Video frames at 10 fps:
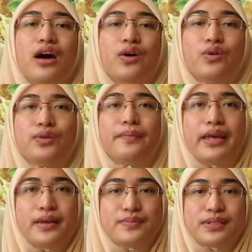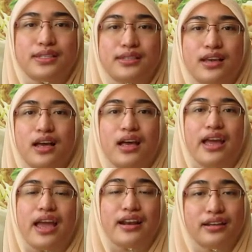old maps,
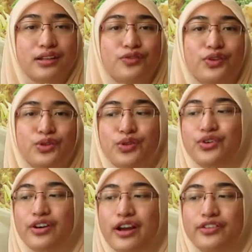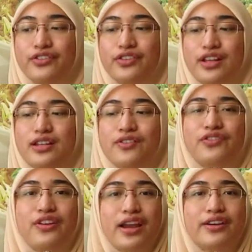aerial photograph,
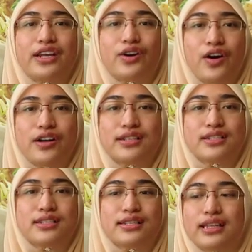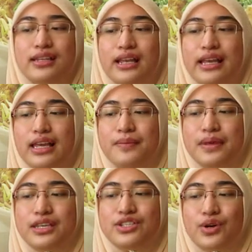file record, satellite
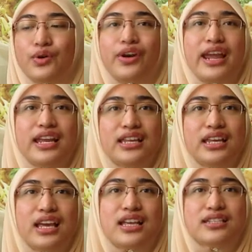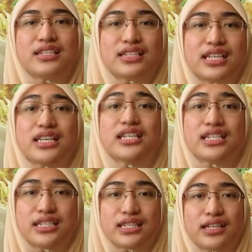image, or any existing
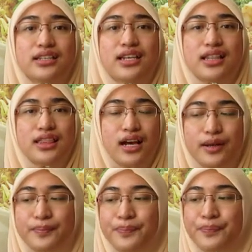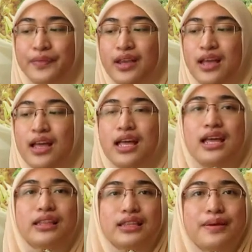digital data.
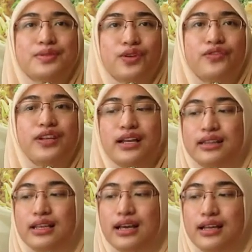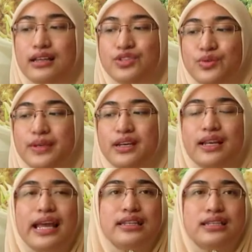Types of data be
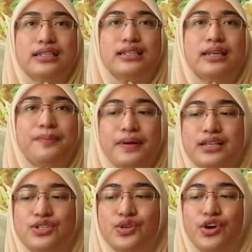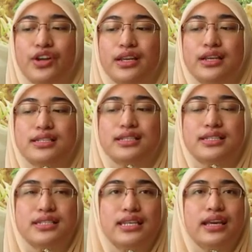collected depends on
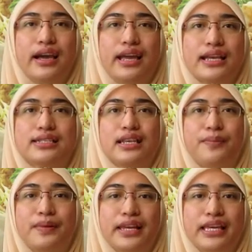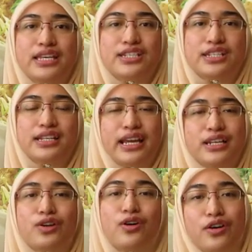GIS application
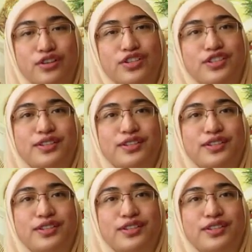and cost.